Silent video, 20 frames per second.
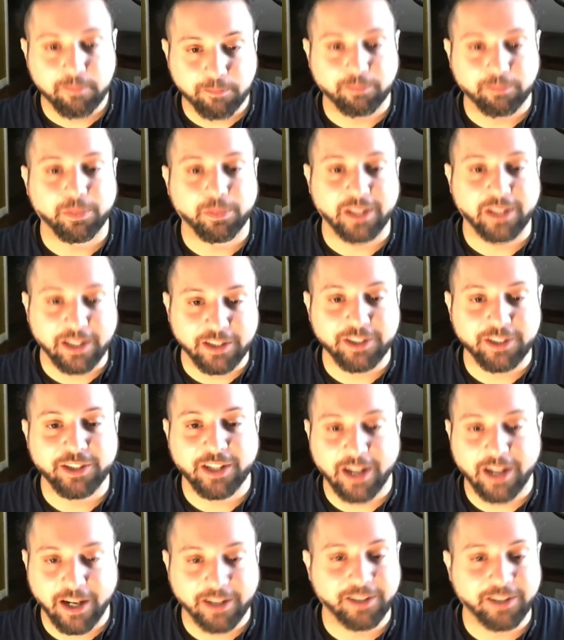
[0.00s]
But then just
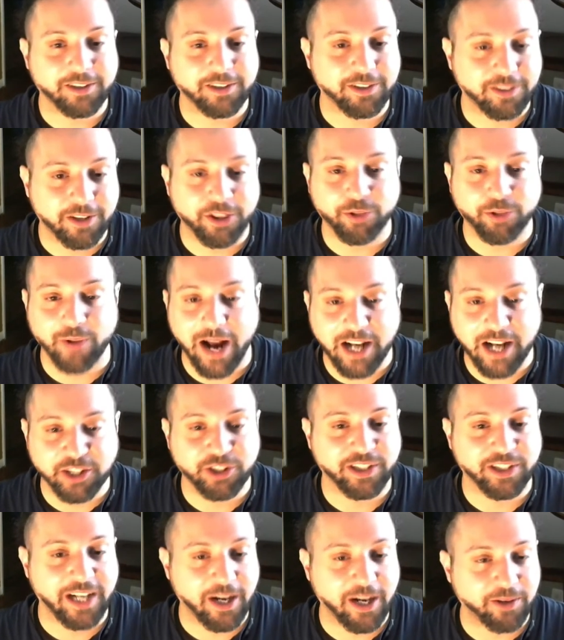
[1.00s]
kind of thrash
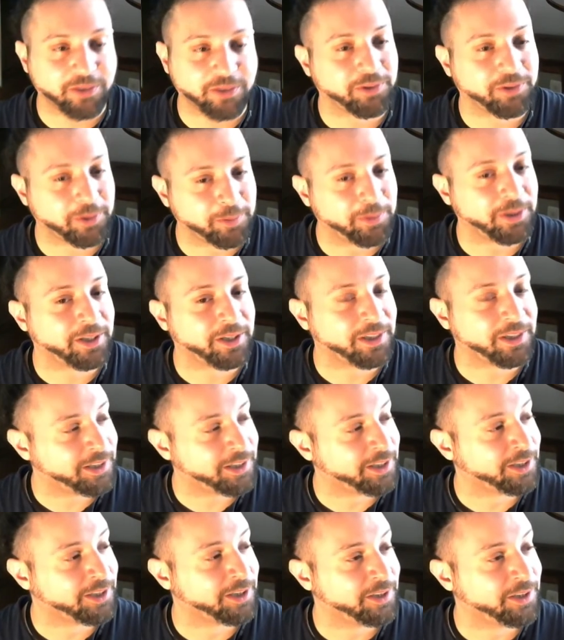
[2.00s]
it out a little bit
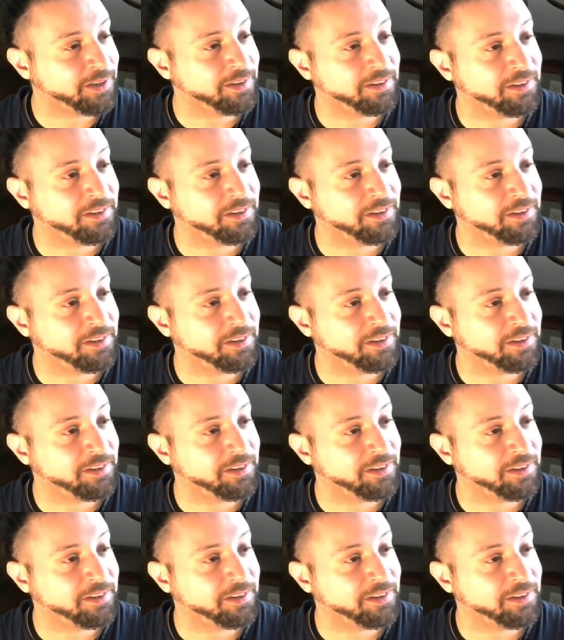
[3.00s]
here.